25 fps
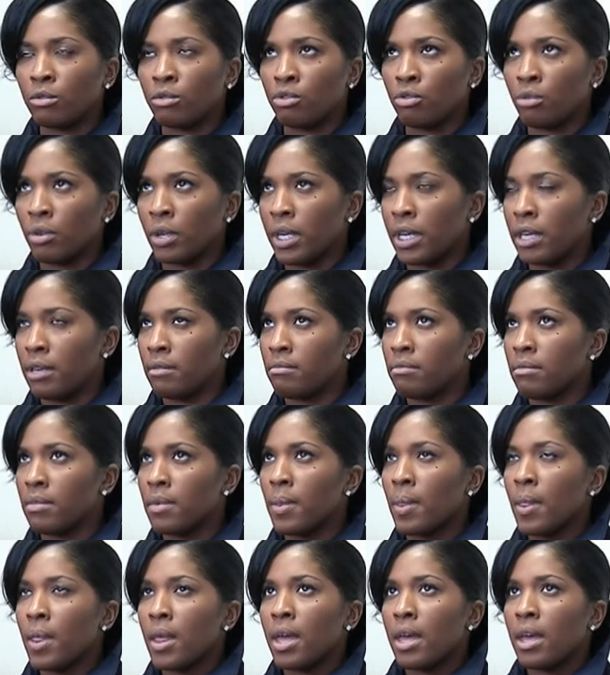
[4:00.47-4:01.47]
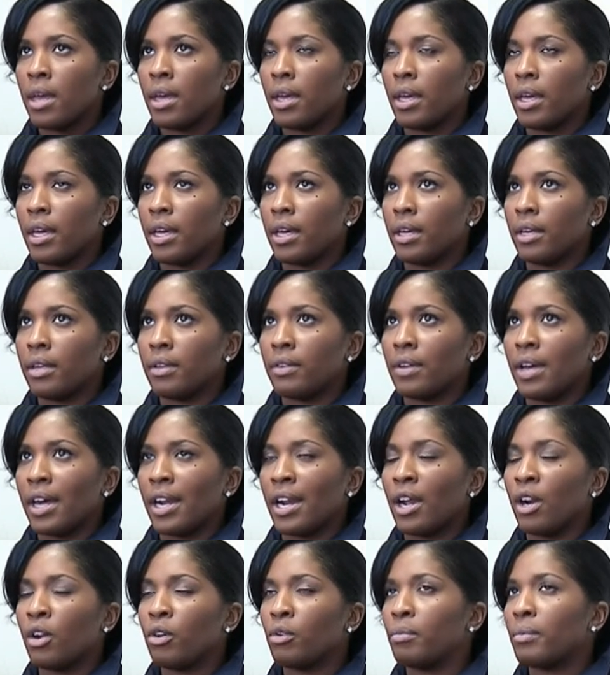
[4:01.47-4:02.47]
dream, it,
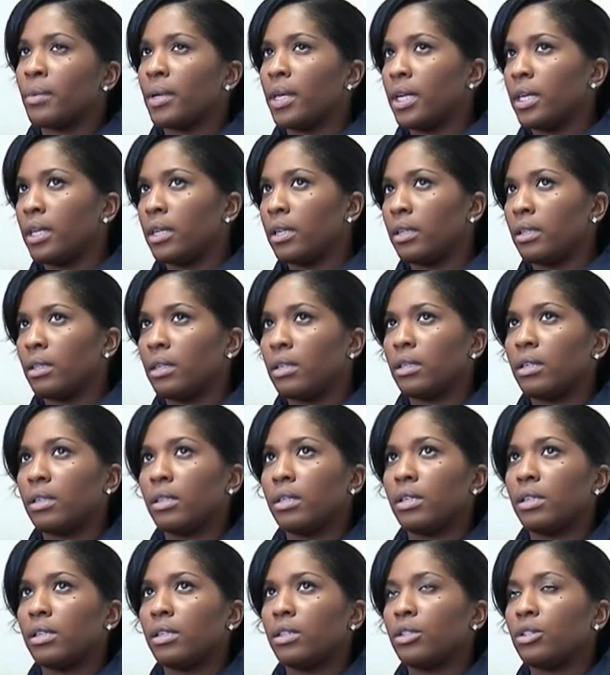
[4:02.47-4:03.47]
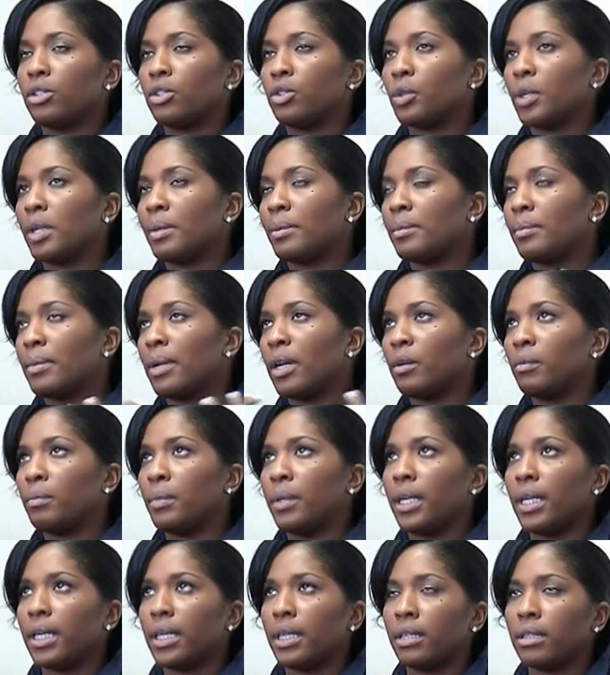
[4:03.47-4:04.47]
and I don't mean dream about
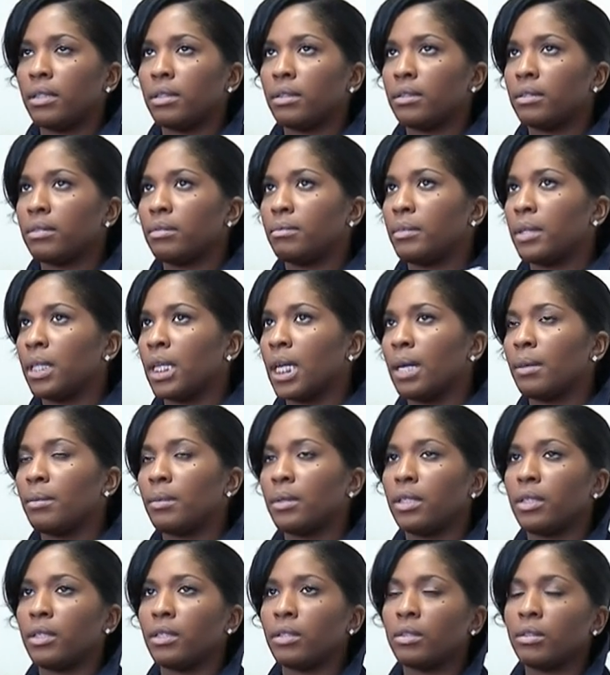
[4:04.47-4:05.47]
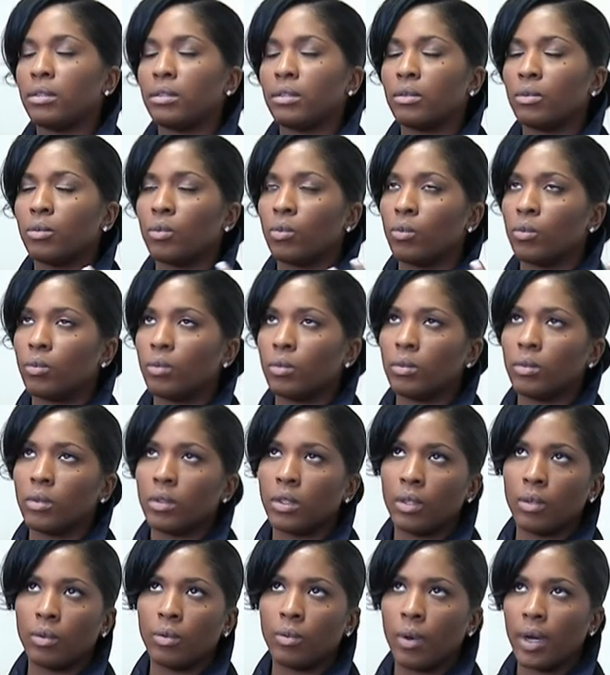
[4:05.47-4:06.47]
being becoming
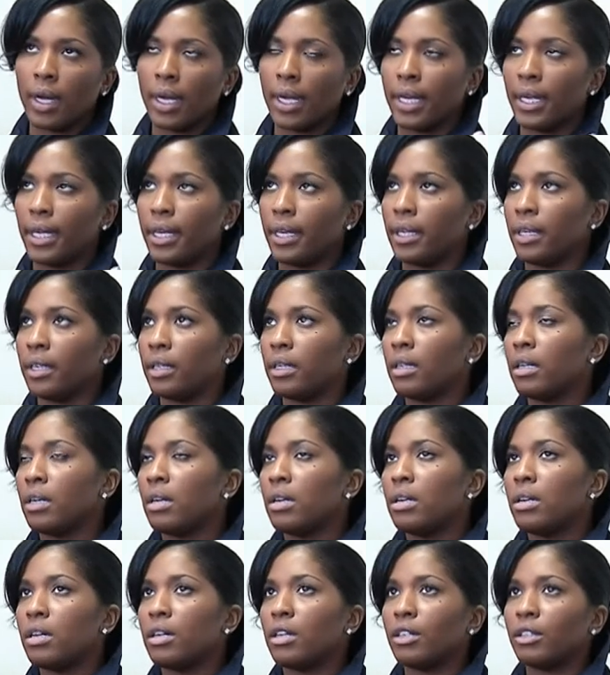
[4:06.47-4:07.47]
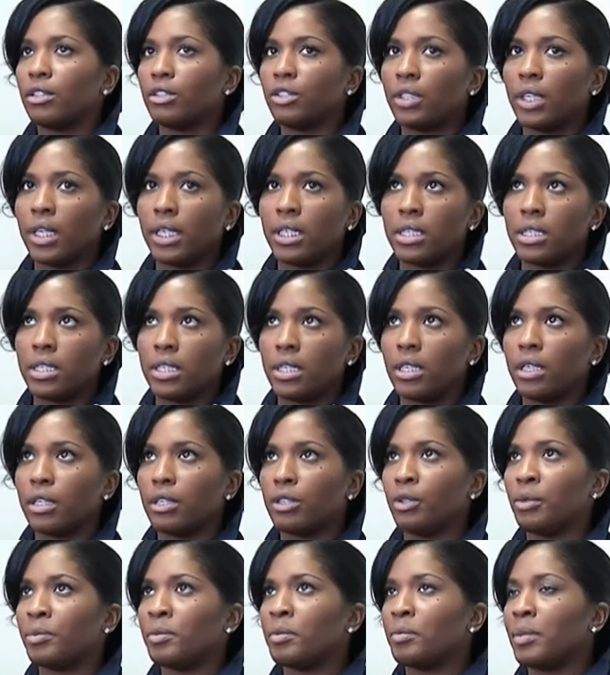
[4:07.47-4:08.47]
Lil Wayne or Jay Z or
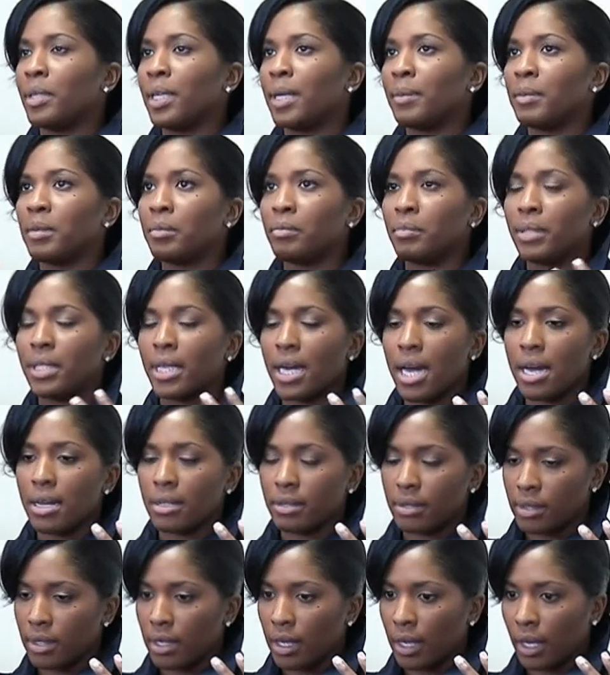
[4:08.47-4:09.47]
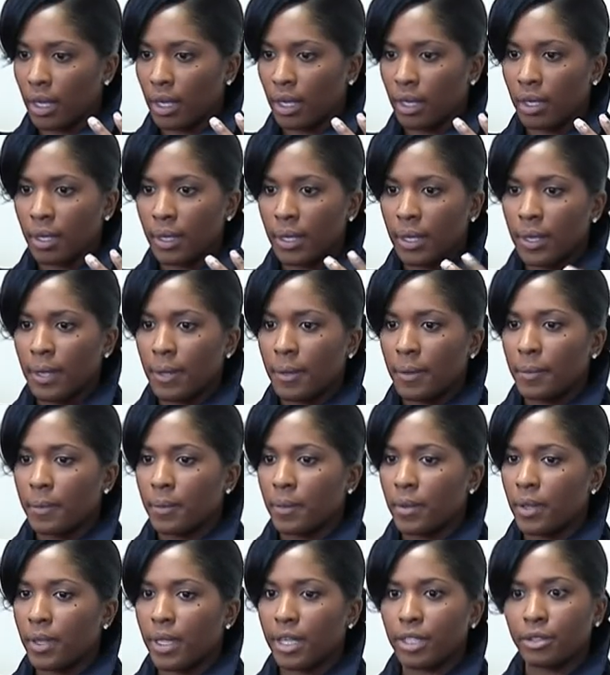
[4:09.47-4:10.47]
dream of becoming Beyonce,
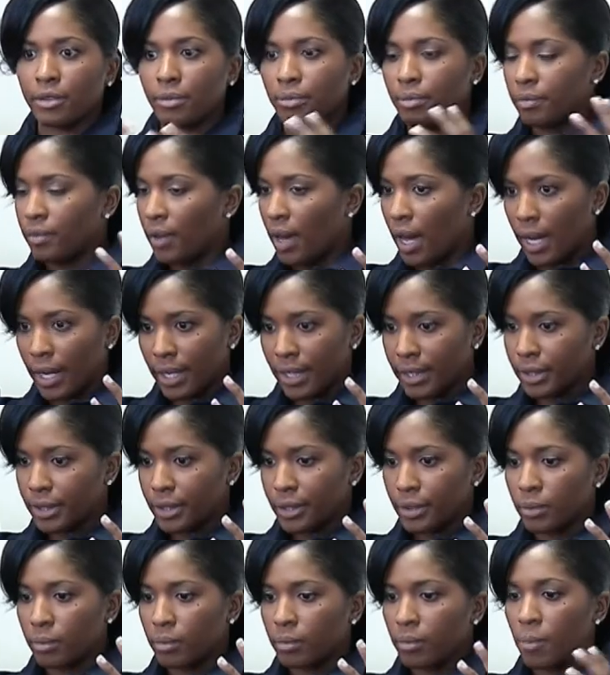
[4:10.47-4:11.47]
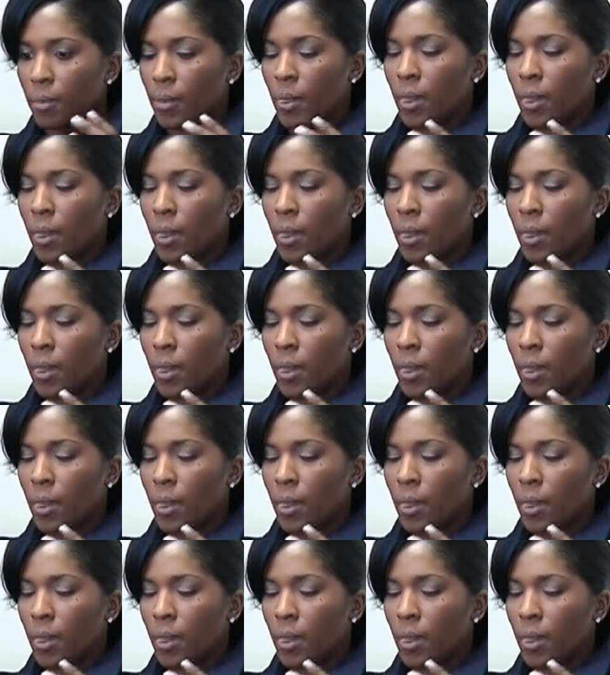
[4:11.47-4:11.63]
and that's fine too.